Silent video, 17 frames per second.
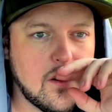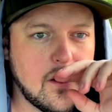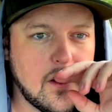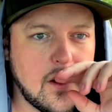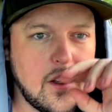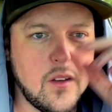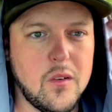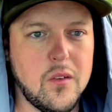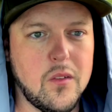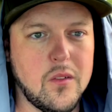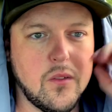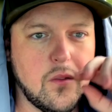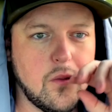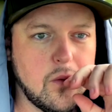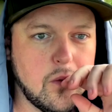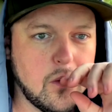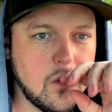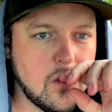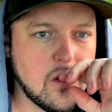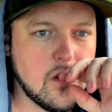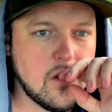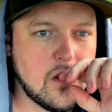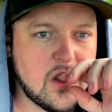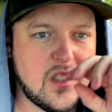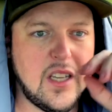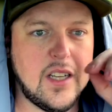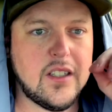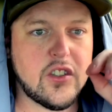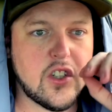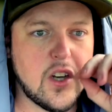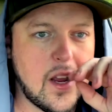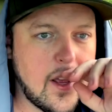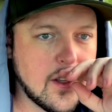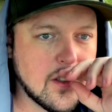in 6
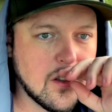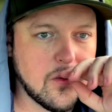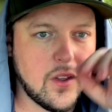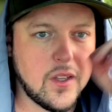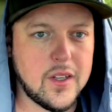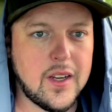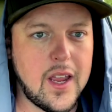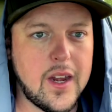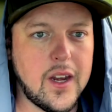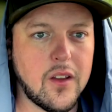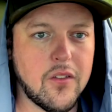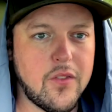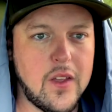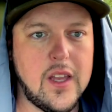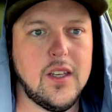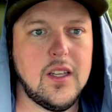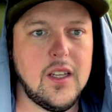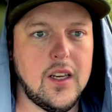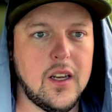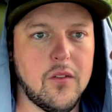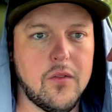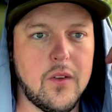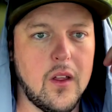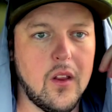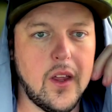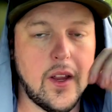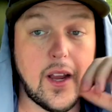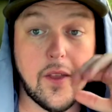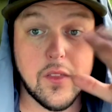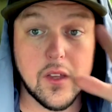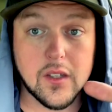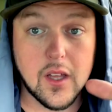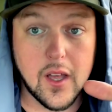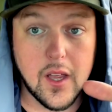chance of like getting fentied, it felt like at
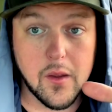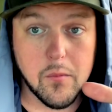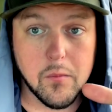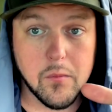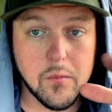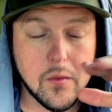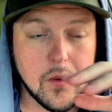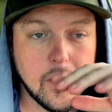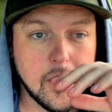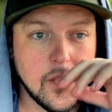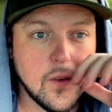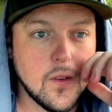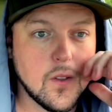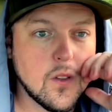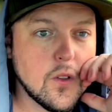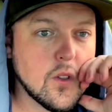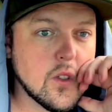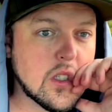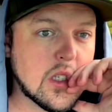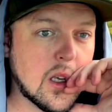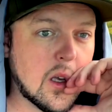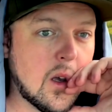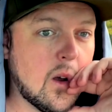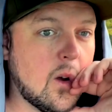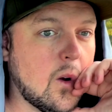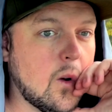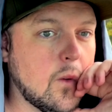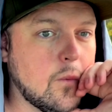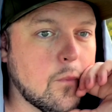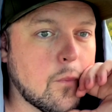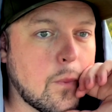the time. So,